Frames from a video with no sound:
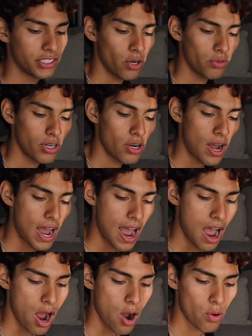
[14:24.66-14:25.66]
don't know
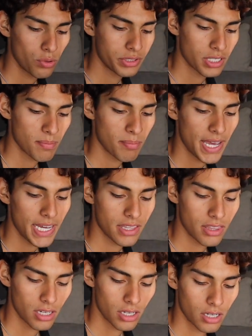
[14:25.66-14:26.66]
how to
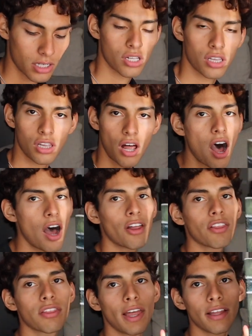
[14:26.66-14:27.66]
make the
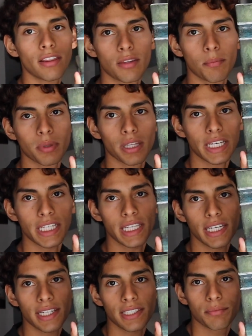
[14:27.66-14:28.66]
cloth, like the
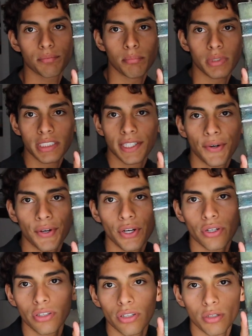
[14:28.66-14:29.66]
blanket
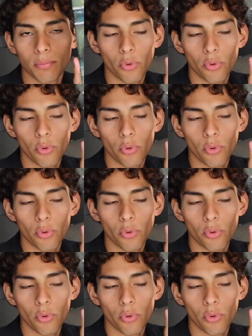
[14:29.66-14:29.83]
material, look